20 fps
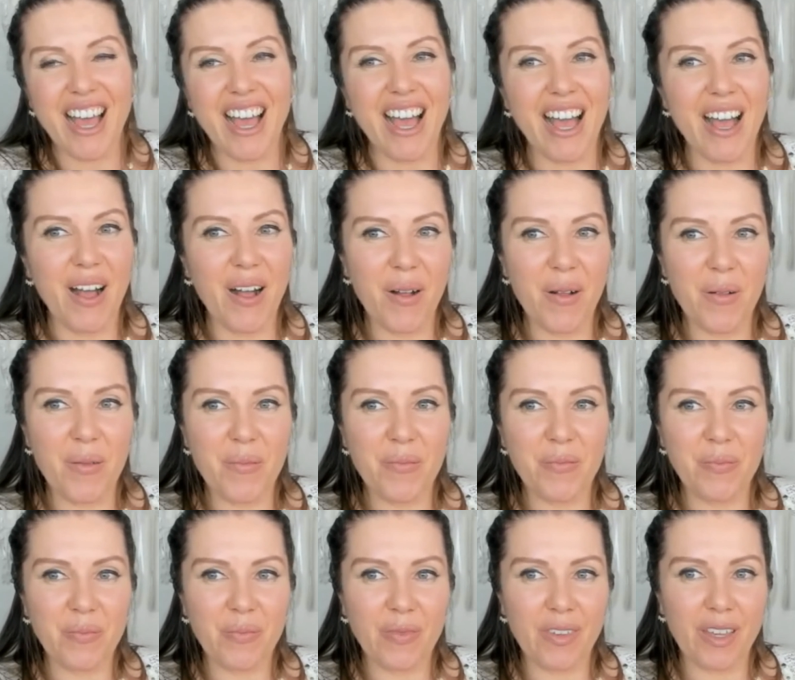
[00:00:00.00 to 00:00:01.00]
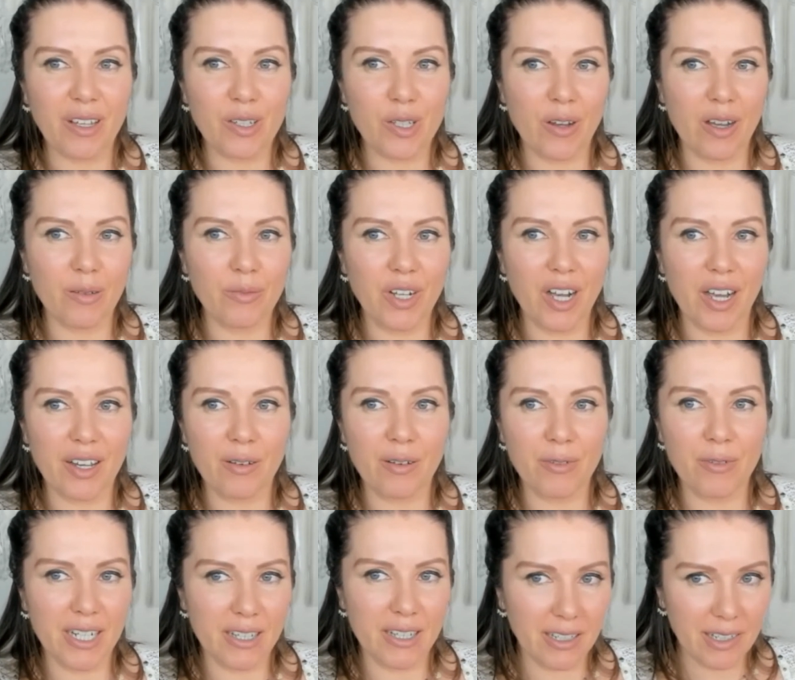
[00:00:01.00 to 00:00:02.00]
So I'm gonna
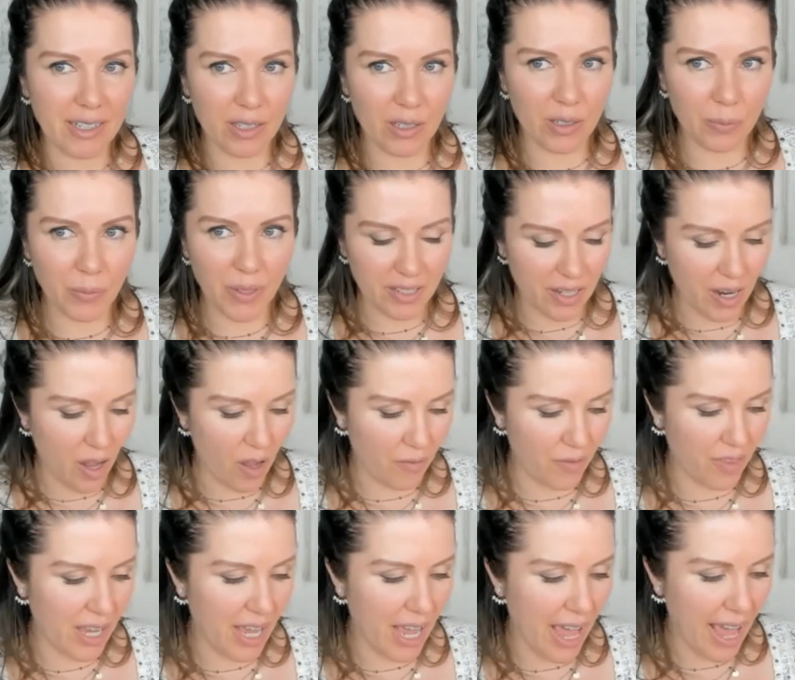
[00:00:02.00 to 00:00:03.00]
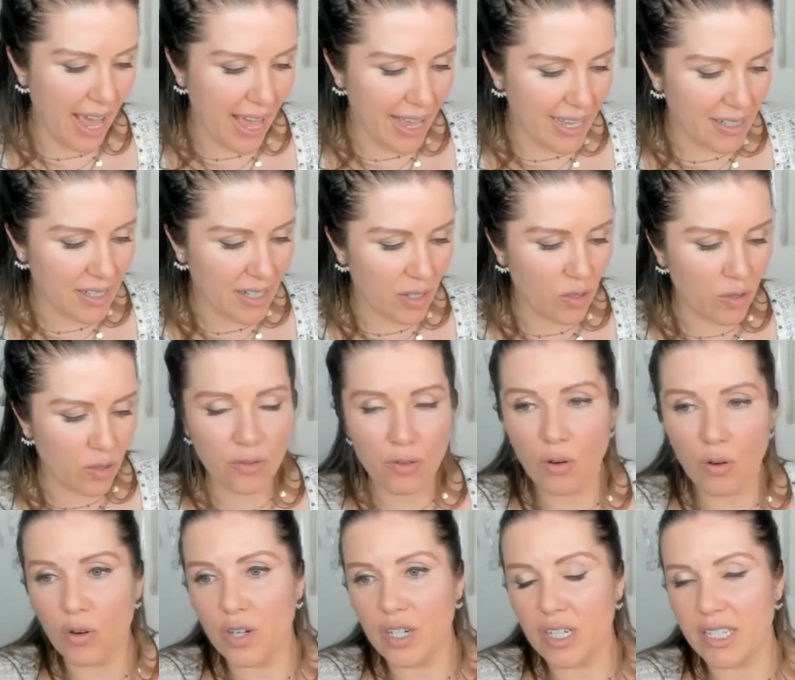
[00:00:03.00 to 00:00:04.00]
read a little bit of the end, and of
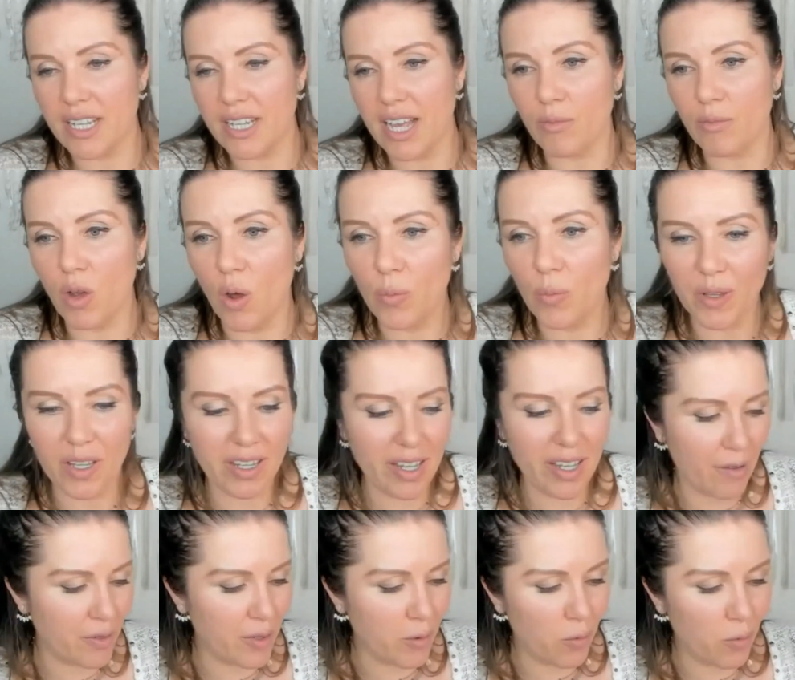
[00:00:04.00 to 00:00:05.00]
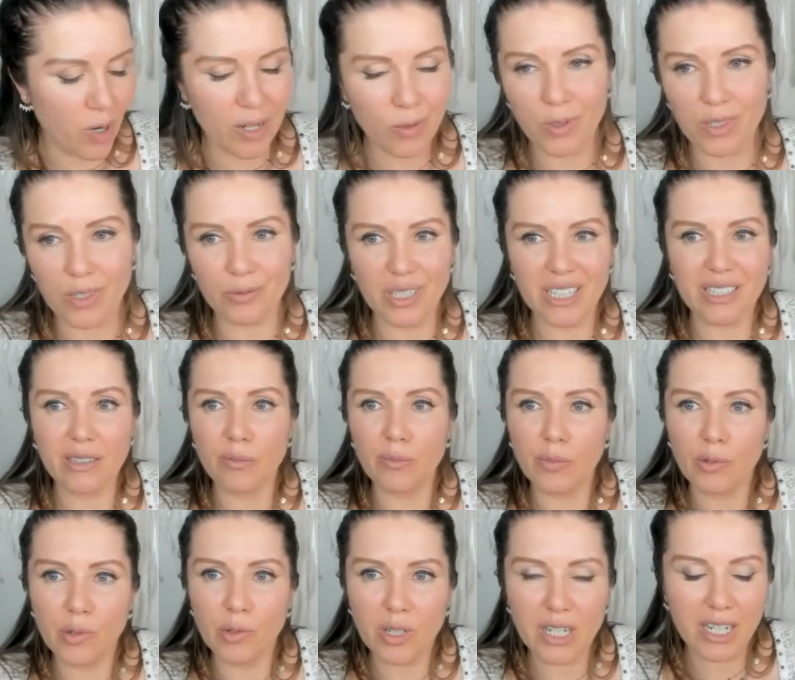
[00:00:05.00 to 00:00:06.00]
course, I'm hoping everyone will read the
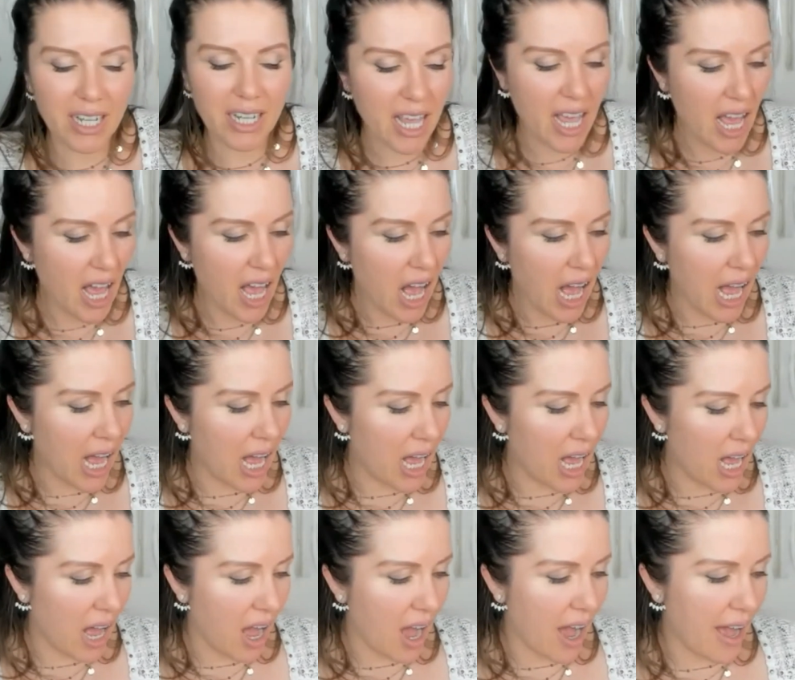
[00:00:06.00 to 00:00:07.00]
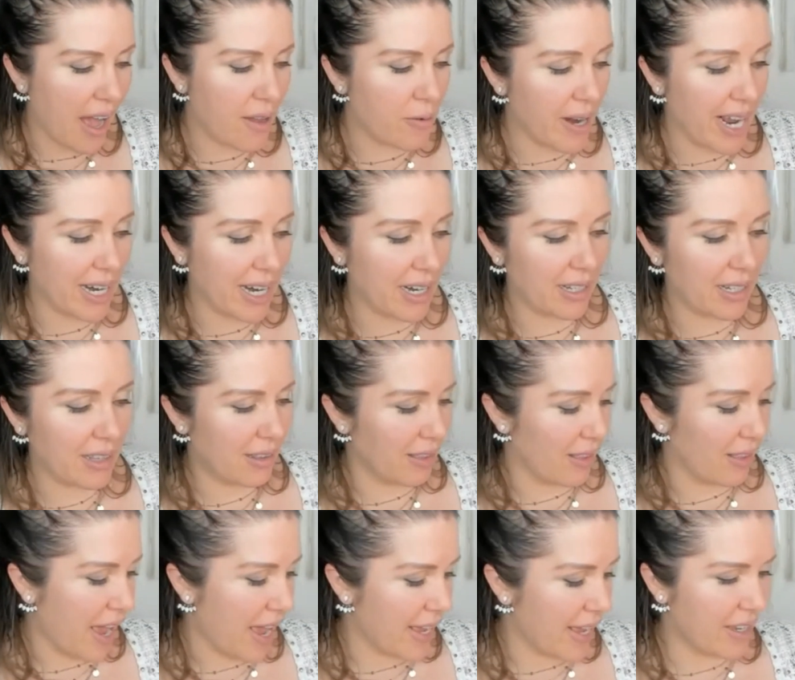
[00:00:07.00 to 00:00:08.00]
book. I read it
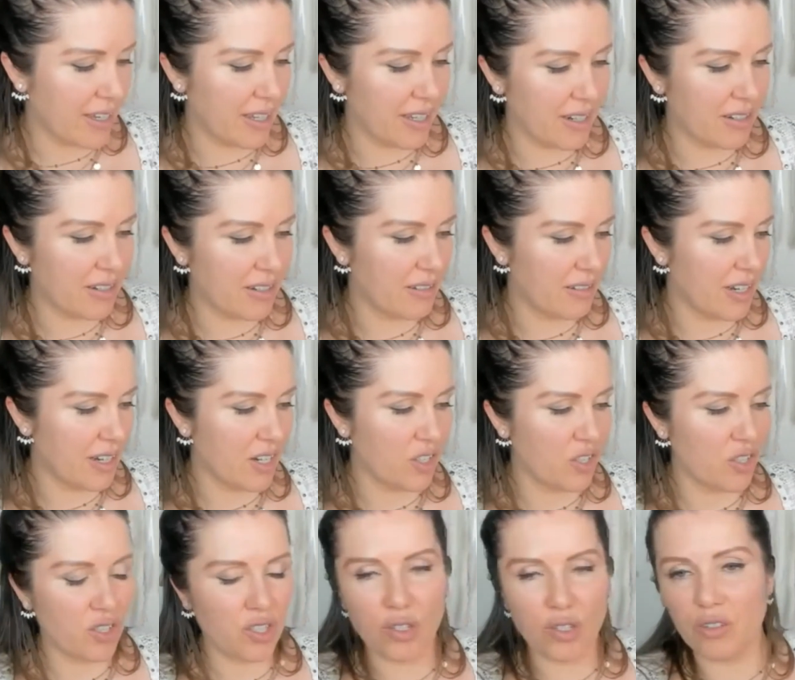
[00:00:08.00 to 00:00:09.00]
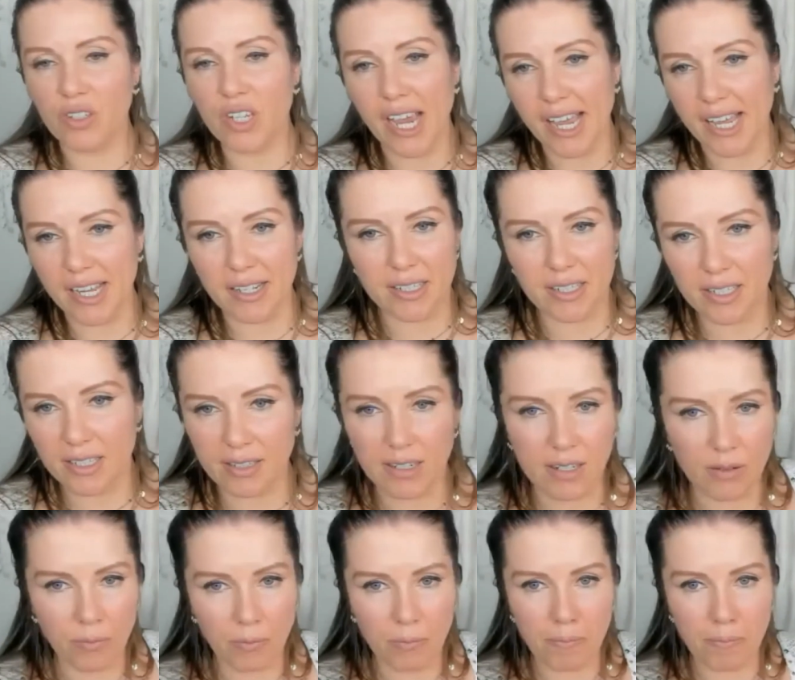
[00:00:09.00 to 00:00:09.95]
like in 2 days, in